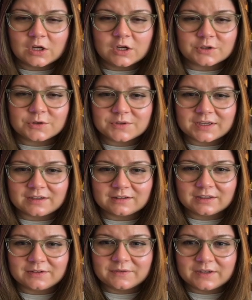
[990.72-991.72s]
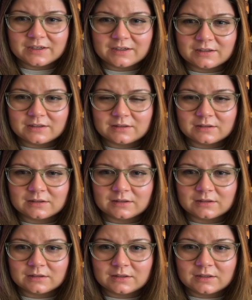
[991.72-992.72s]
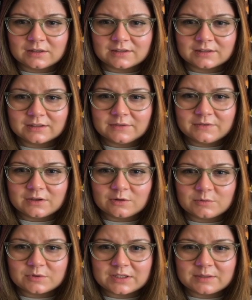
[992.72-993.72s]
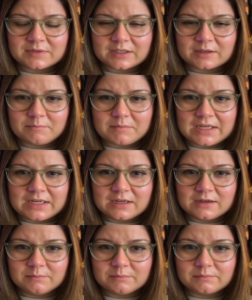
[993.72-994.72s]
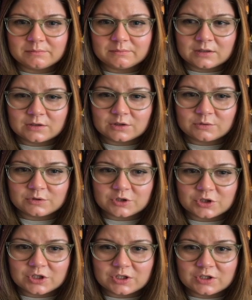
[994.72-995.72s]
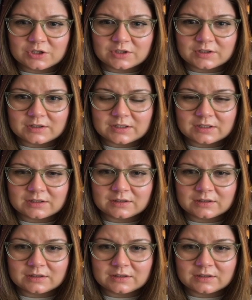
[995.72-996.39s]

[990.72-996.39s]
So it's like Olivia? Because Olivia almost seems like a medium. So is she just